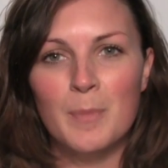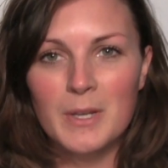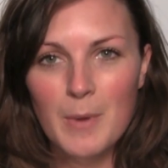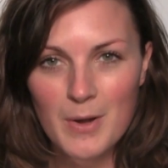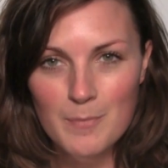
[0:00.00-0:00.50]

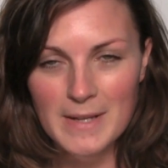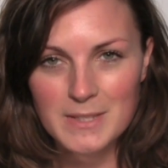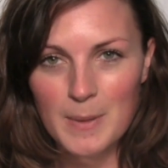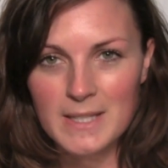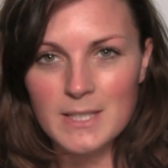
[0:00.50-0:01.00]
everybody, welcome back
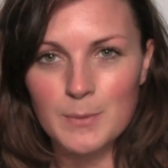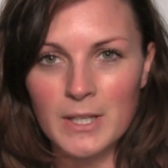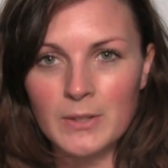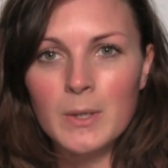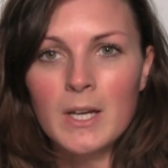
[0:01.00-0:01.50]
to Pixie
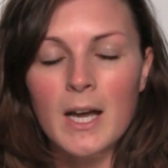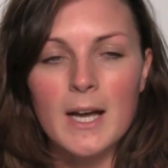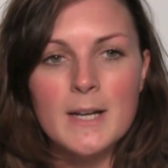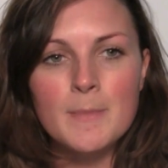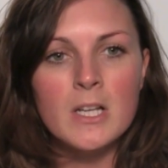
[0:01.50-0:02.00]
Woo.
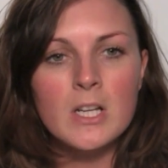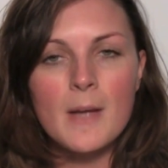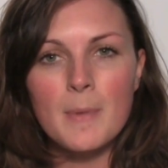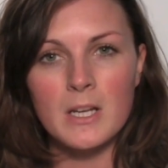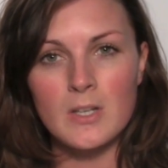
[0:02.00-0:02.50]
A look
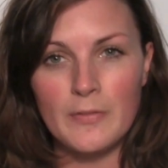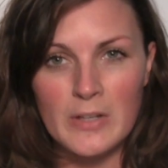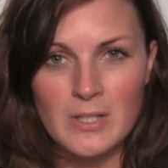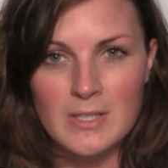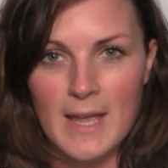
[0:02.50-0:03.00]
I'm going to do for
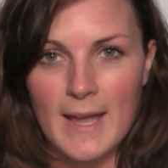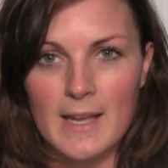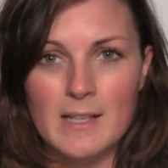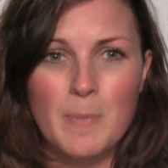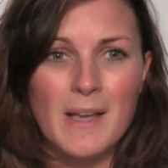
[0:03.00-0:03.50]
you today
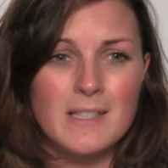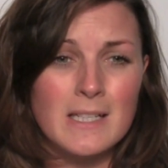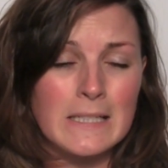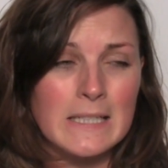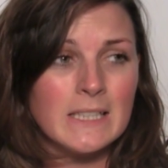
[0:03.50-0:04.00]
is
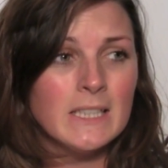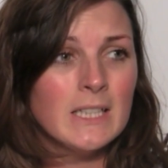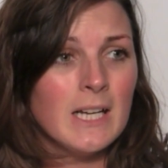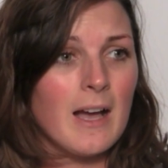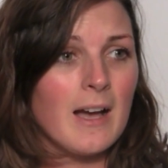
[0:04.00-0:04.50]
basically
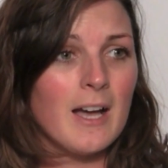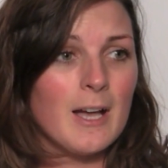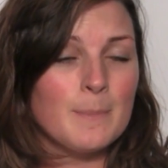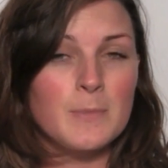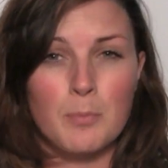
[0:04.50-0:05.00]

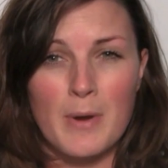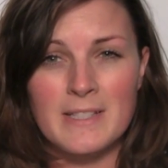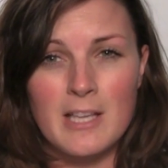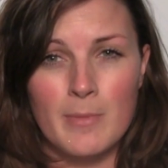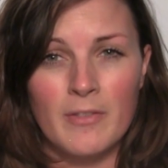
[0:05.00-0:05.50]
spring
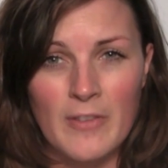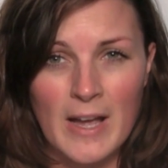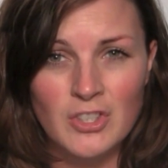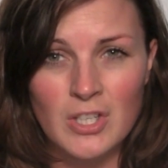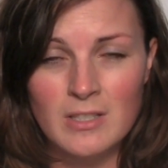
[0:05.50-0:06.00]
summer
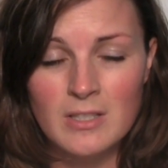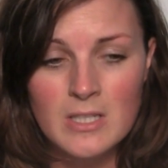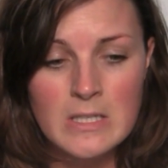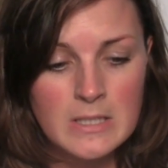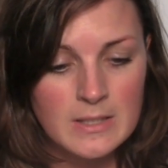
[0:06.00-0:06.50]
fashion.
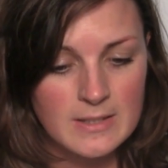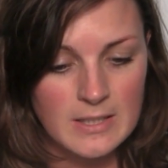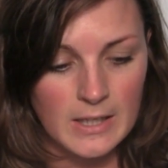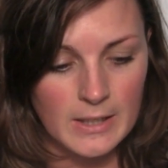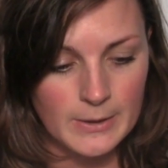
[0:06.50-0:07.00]

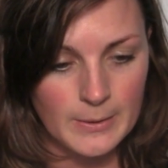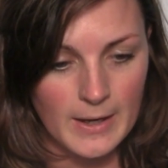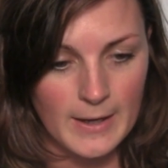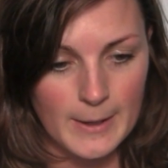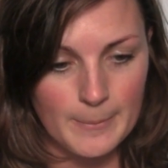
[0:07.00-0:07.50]
So
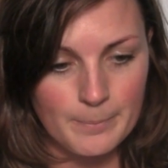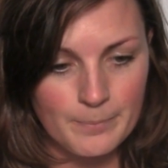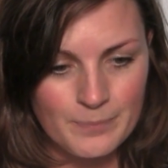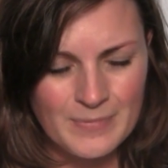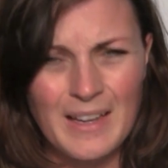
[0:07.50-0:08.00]

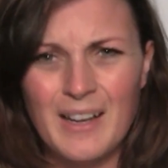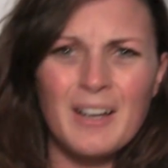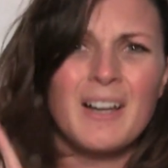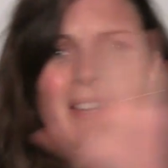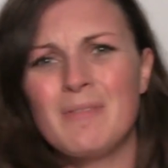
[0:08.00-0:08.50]
I'm
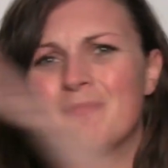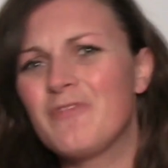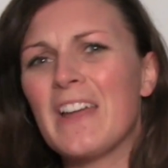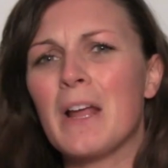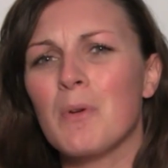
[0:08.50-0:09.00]

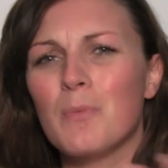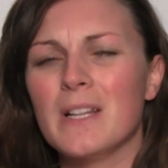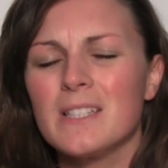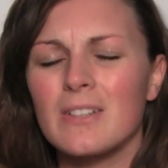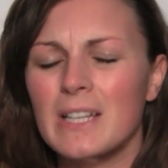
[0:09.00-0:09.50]
fed up with
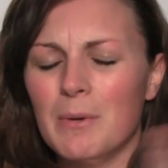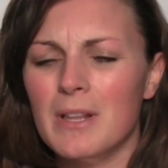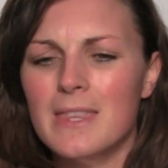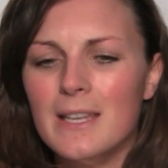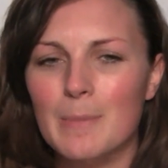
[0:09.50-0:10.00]
winter, I don't
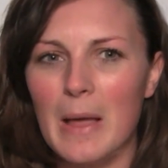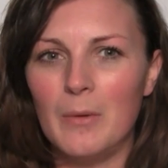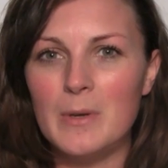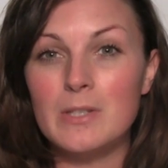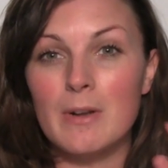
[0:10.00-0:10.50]
want to think about
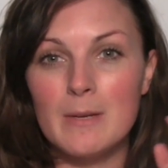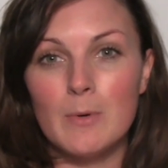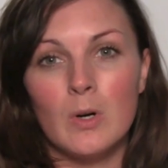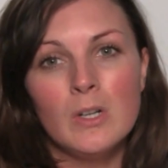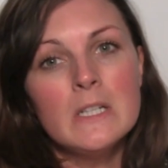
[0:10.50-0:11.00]
the winter
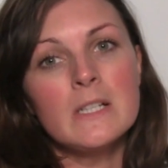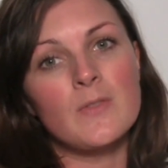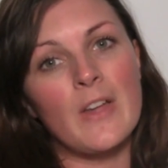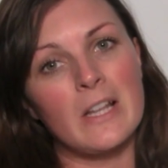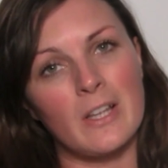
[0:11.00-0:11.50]
anymore.
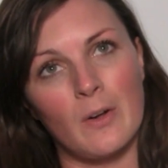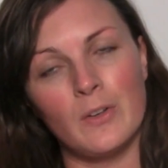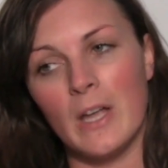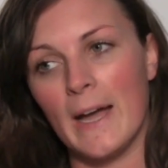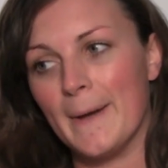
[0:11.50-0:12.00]
So I've had a look
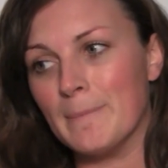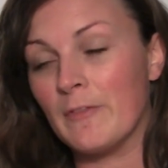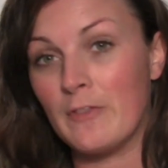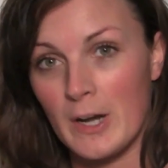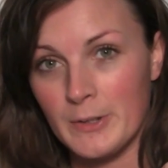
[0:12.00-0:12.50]
on
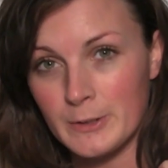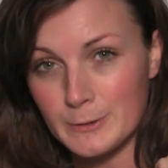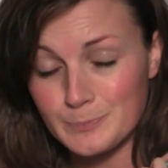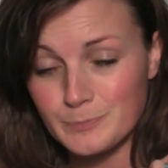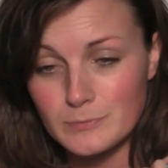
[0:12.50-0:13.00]
Vogue,